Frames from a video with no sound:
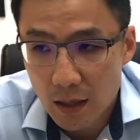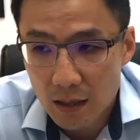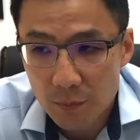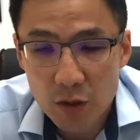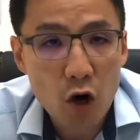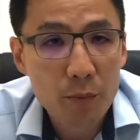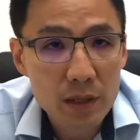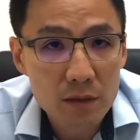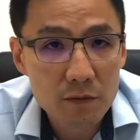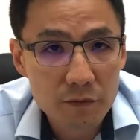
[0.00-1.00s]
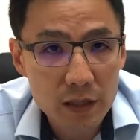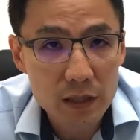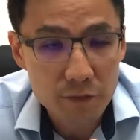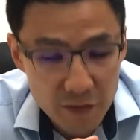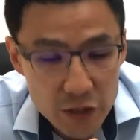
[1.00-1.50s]
the predominant
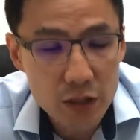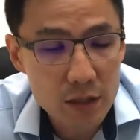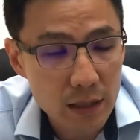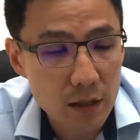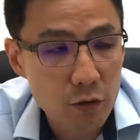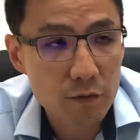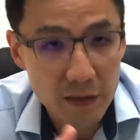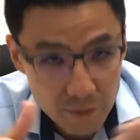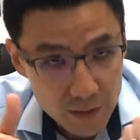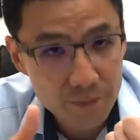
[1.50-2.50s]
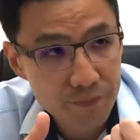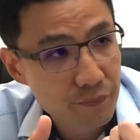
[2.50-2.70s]
features include fever,